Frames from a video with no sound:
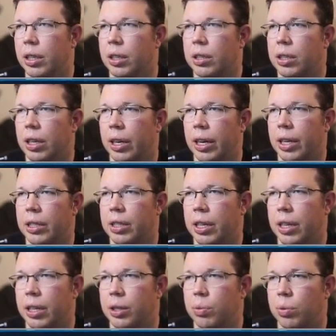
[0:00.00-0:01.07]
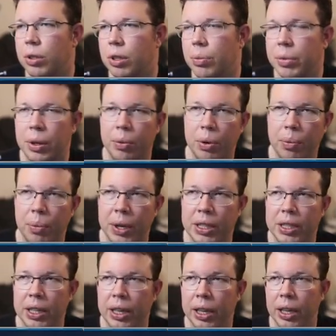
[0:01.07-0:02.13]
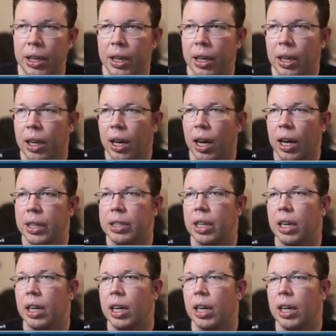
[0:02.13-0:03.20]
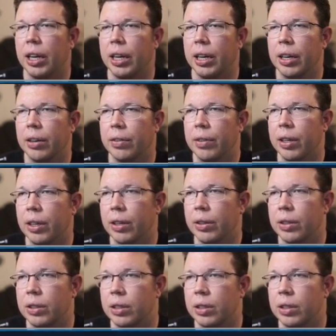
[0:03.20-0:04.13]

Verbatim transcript: of things. Tenacity is something we're missing a ton of though.